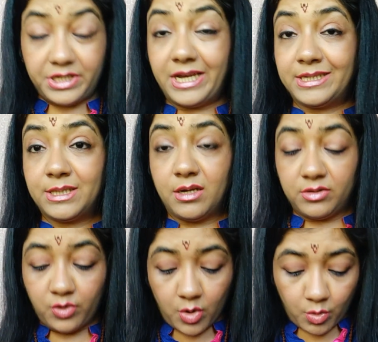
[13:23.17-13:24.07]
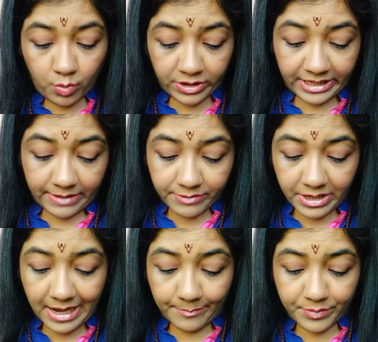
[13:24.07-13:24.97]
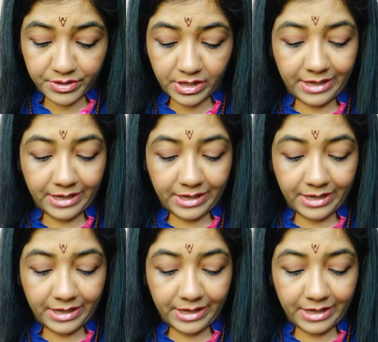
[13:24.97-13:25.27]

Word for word: yes, though whatever happened,